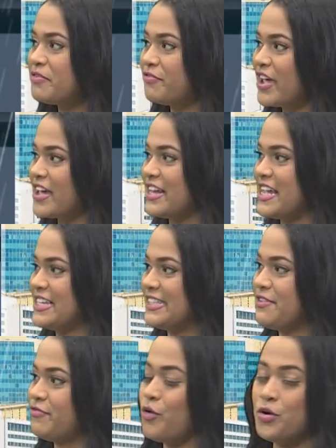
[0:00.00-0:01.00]
be fair and
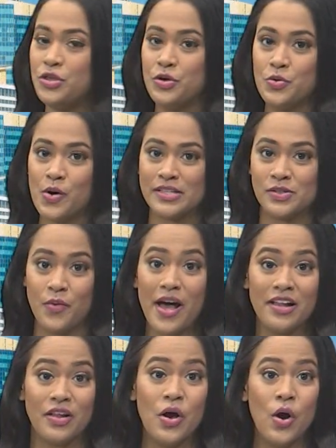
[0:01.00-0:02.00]
hazy for you as
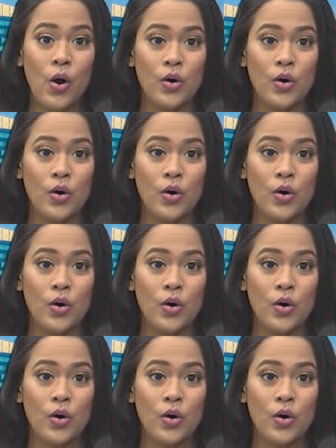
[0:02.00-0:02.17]
well.